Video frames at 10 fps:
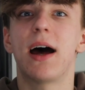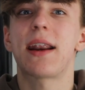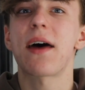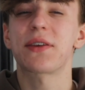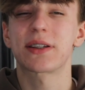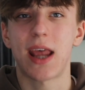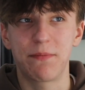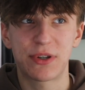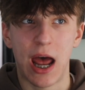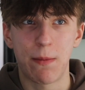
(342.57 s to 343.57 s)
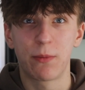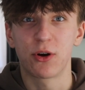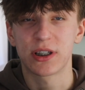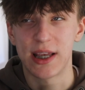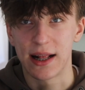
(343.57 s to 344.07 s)
And at the same time, I'm
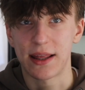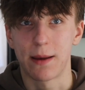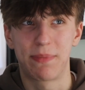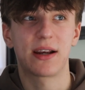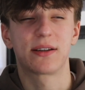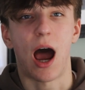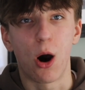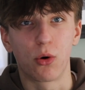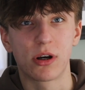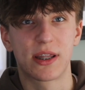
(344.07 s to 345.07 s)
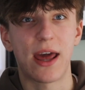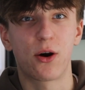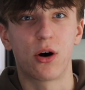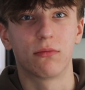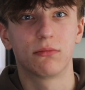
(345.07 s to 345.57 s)
not saying that the big dogs, they're
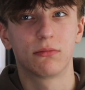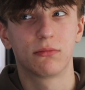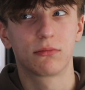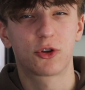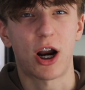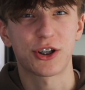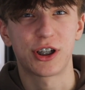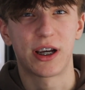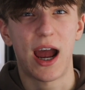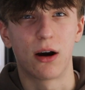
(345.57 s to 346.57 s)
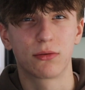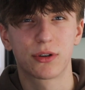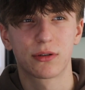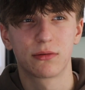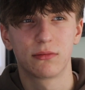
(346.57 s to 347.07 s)
not crashing
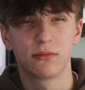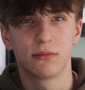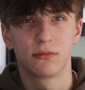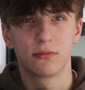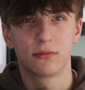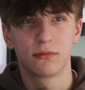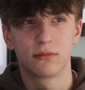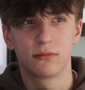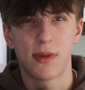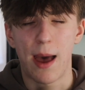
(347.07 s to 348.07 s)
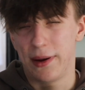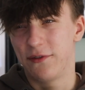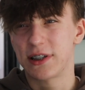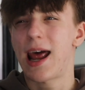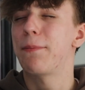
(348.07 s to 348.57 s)
out. I
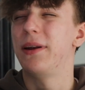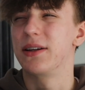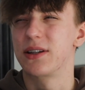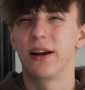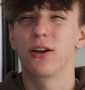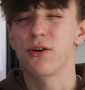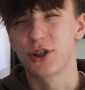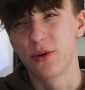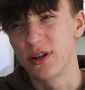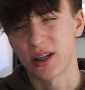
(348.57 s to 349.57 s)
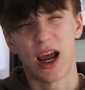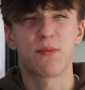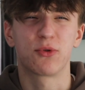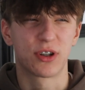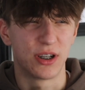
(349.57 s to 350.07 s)
mean, Verstappen isn't, Alonso isn't,
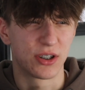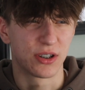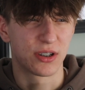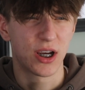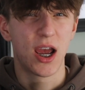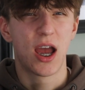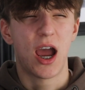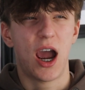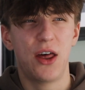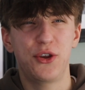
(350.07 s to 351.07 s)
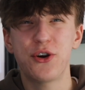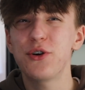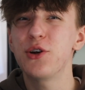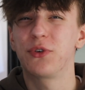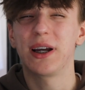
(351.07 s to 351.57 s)
Hamilton isn't, and the
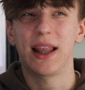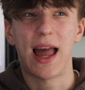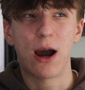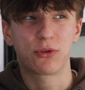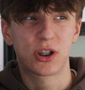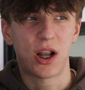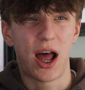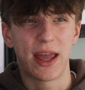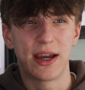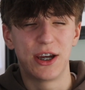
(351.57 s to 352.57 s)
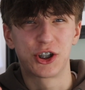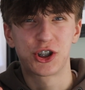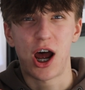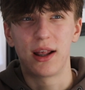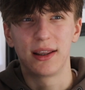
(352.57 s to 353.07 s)
only real outlier is
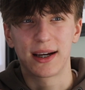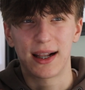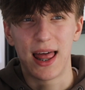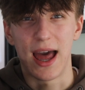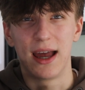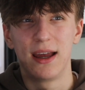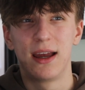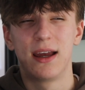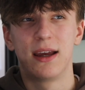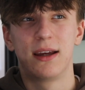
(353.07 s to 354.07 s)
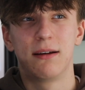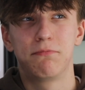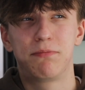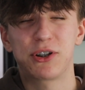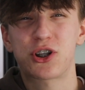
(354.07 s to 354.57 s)
Charles Leclerc.
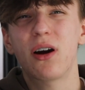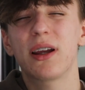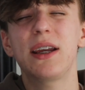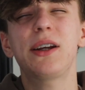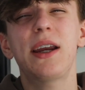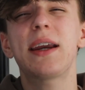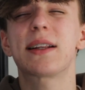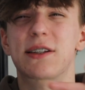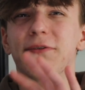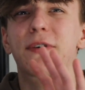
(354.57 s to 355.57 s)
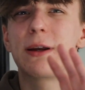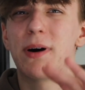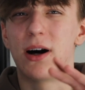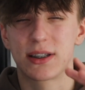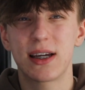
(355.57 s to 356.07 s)
But Charles, he gets a free
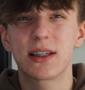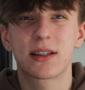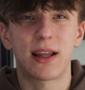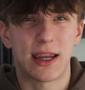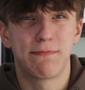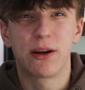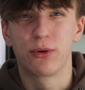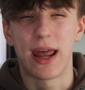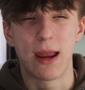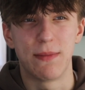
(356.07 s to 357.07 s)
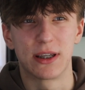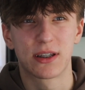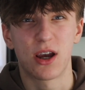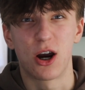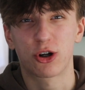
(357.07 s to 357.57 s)
pass. His like middle name is
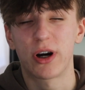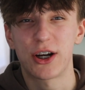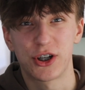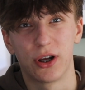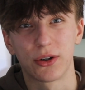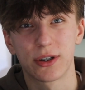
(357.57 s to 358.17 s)
Sir Crash a Lot.